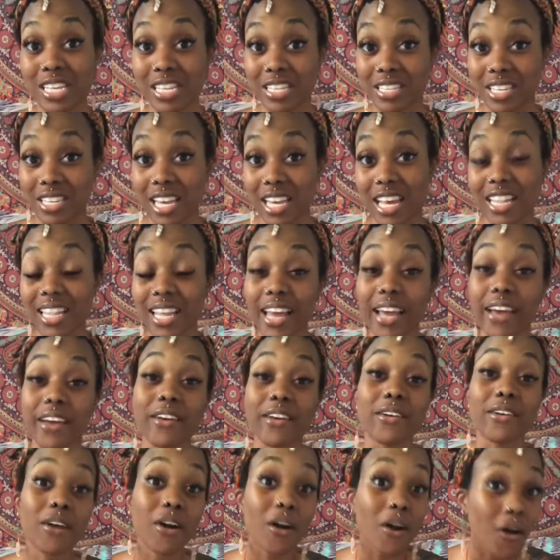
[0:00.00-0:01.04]
needs to get
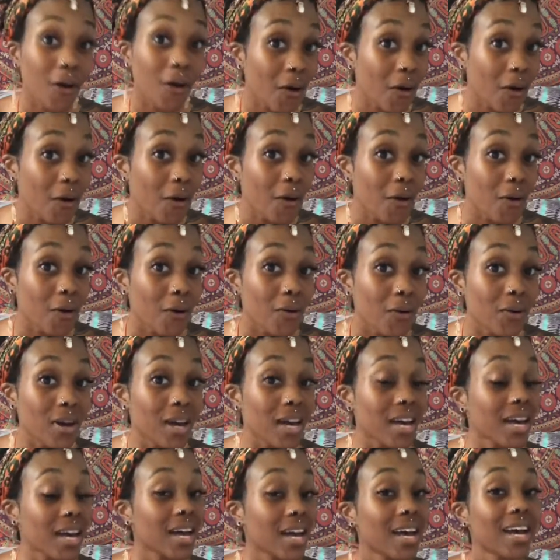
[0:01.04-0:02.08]
let go
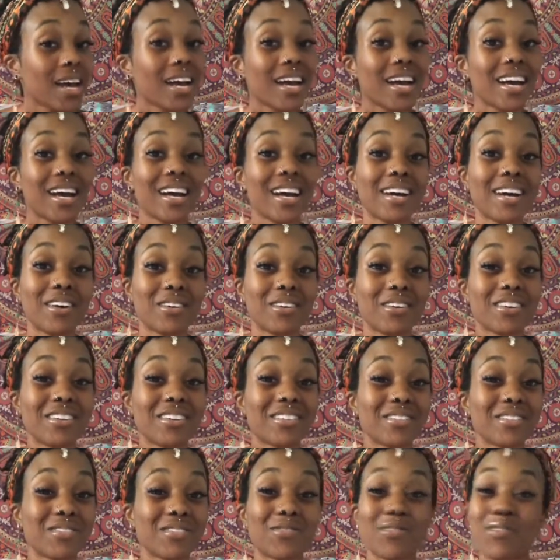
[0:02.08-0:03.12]

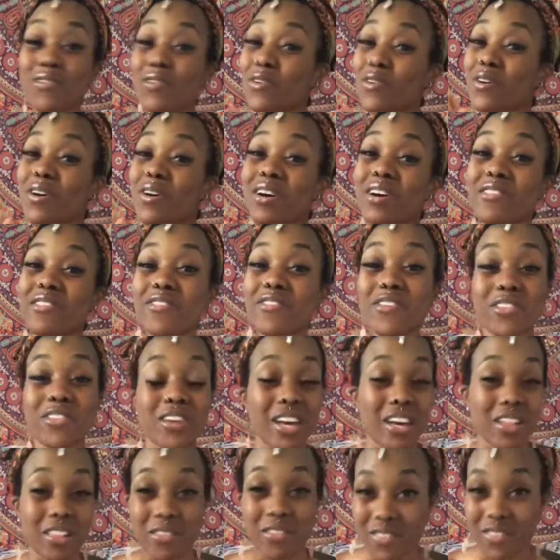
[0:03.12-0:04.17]
for
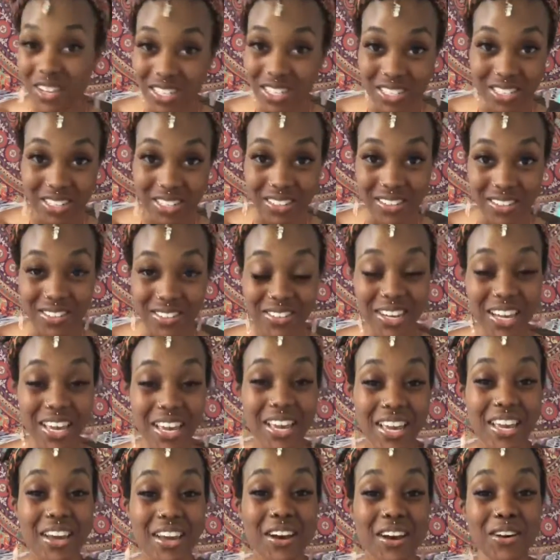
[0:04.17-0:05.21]
the elevation,
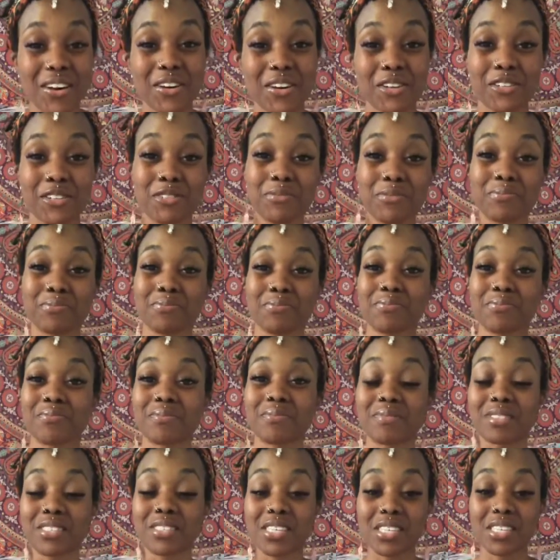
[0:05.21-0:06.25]
okay?
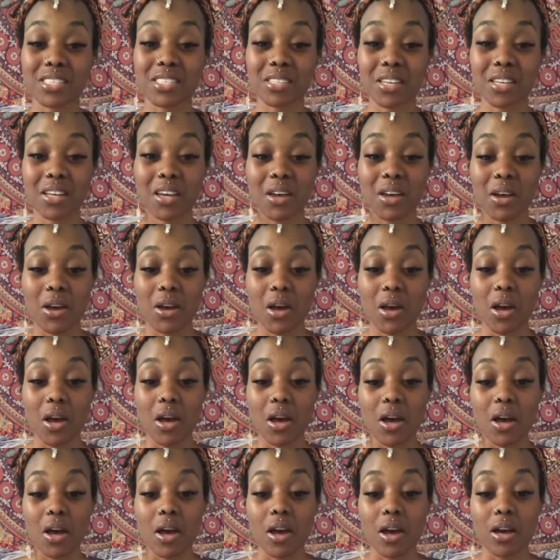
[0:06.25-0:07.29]
Just
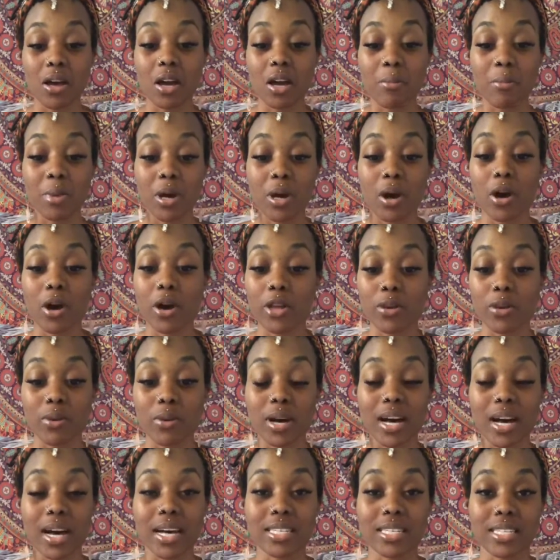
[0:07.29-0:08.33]
coming on, you
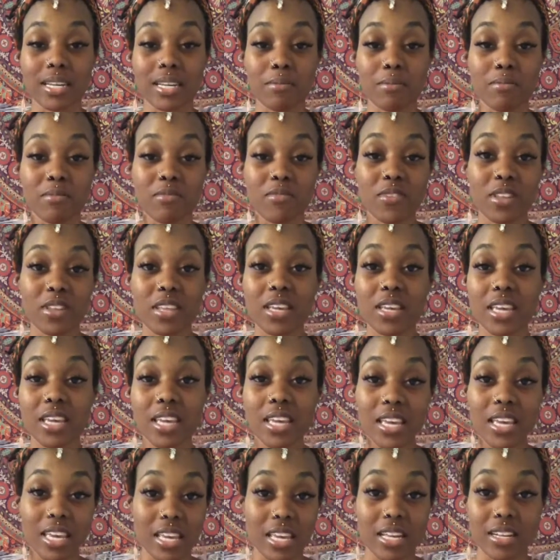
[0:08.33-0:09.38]
guys, and I'm feeling
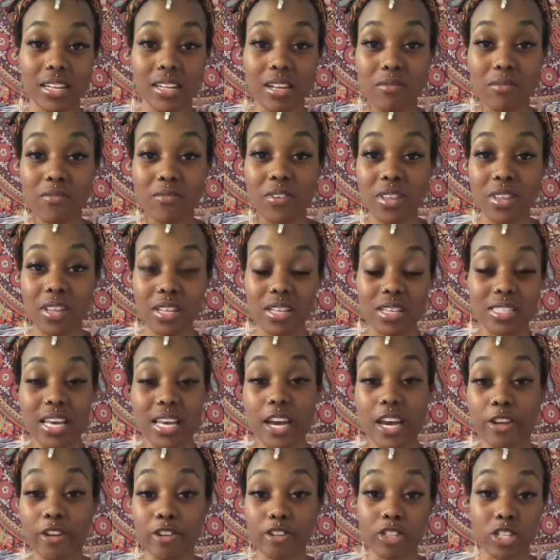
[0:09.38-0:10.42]
heat. I'm feeling this
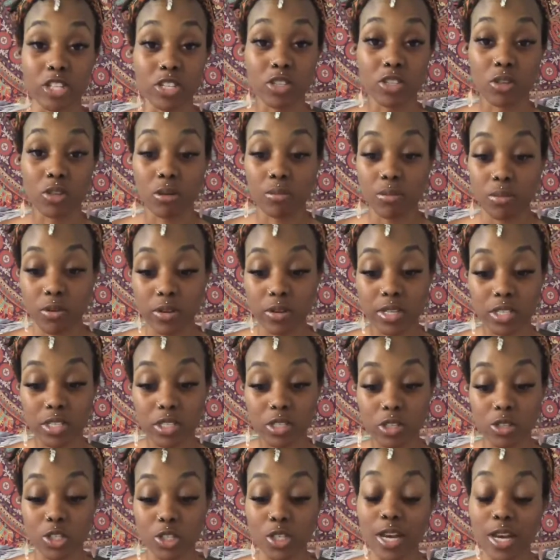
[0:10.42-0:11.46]
energy, so I'm going
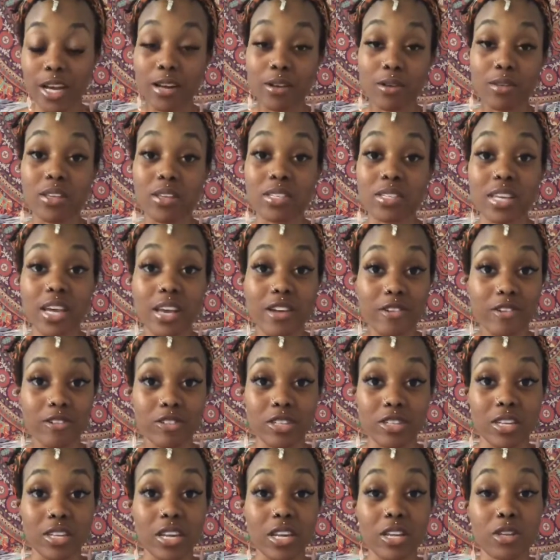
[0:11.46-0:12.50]
to channel this
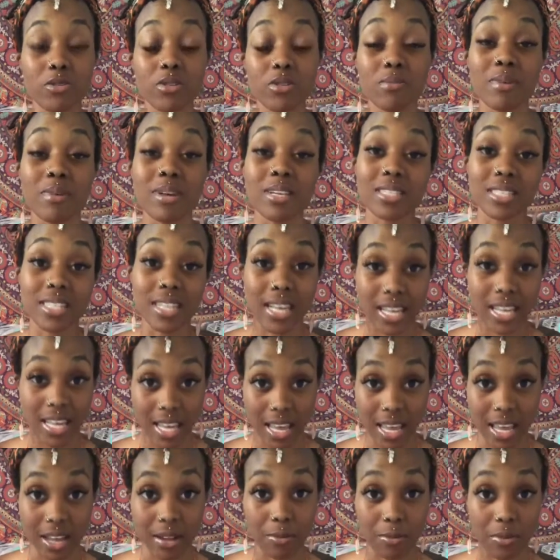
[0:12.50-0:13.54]
energy and do the best that I
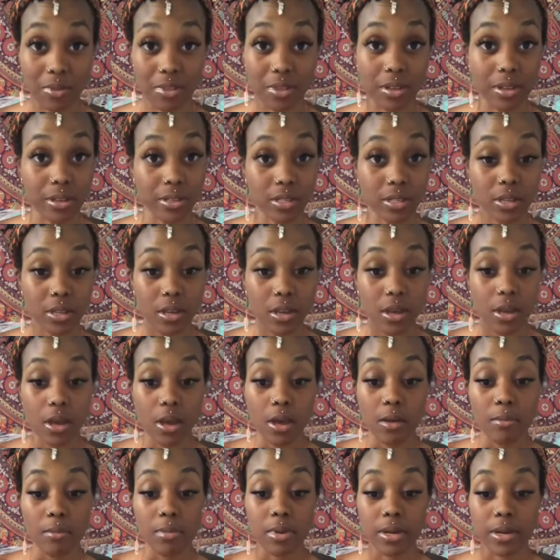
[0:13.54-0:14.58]
can with this,
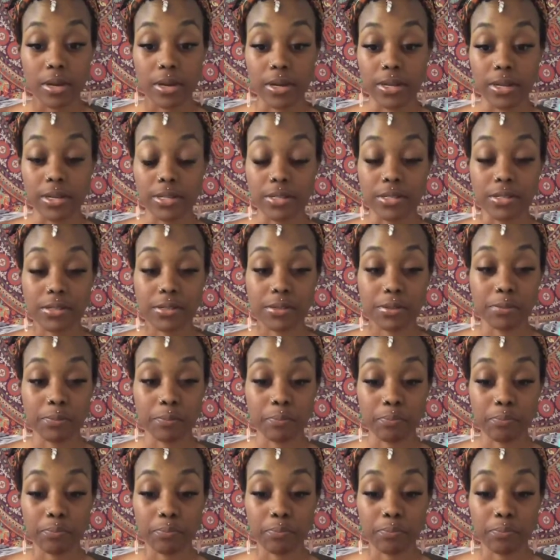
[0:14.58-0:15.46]
because